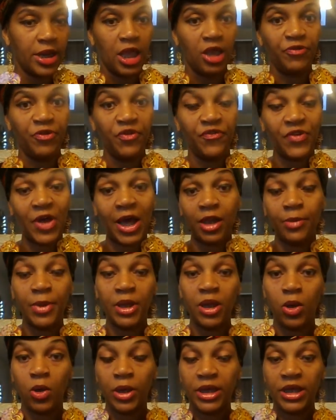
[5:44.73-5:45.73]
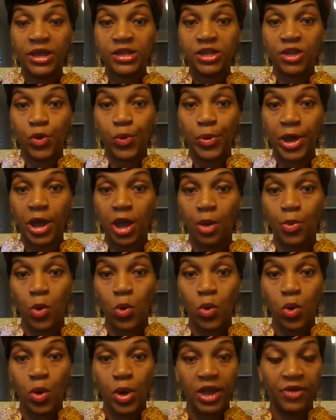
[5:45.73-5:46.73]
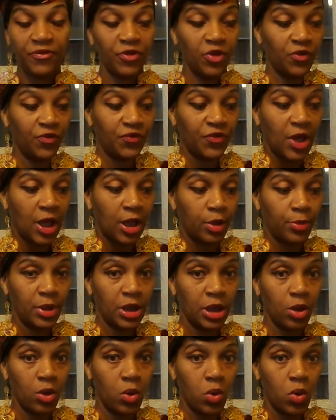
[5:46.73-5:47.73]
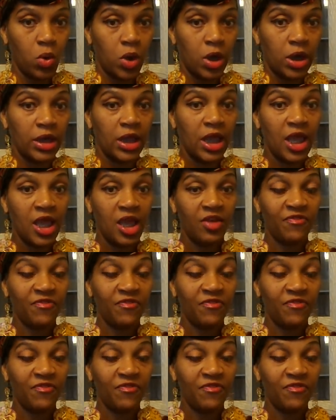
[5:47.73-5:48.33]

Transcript: if you follow me on Instagram or if you follow me on